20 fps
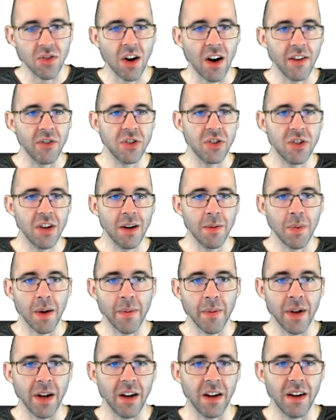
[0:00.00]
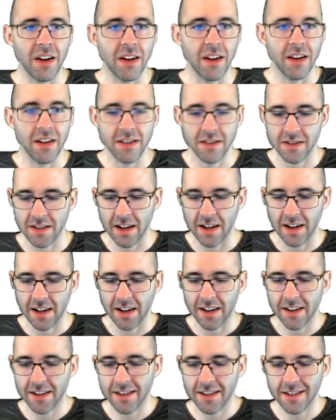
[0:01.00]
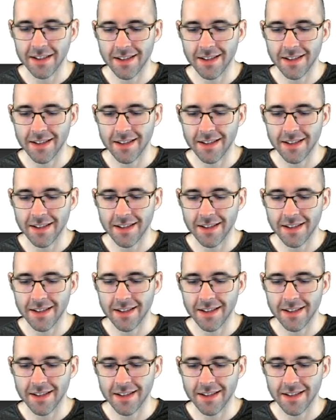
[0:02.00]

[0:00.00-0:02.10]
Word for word: coffee shop, I'm going to say,